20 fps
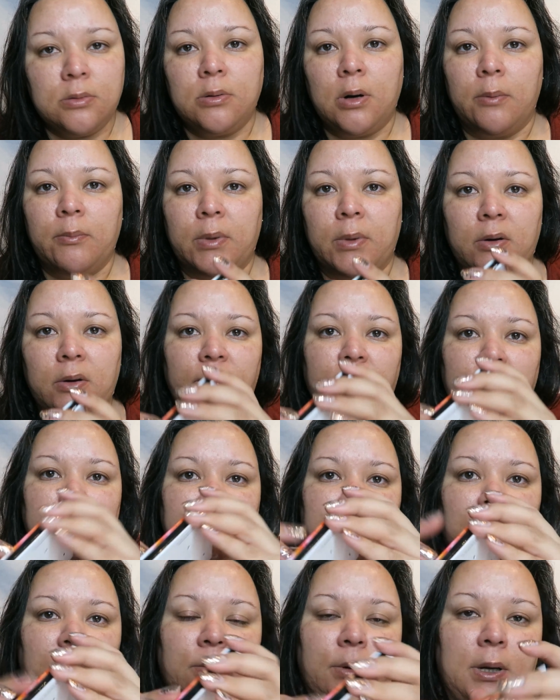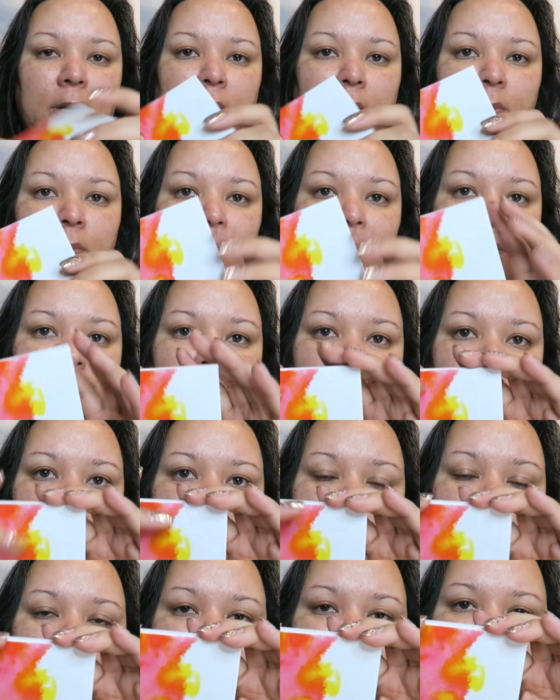so I'm gonna first go in with
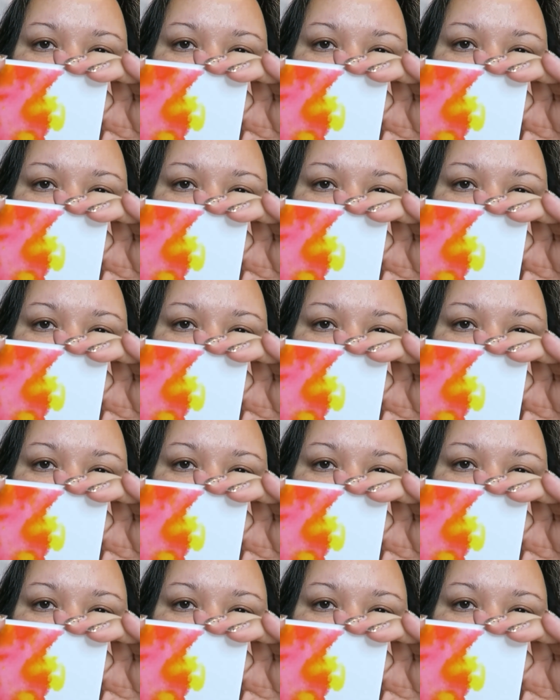my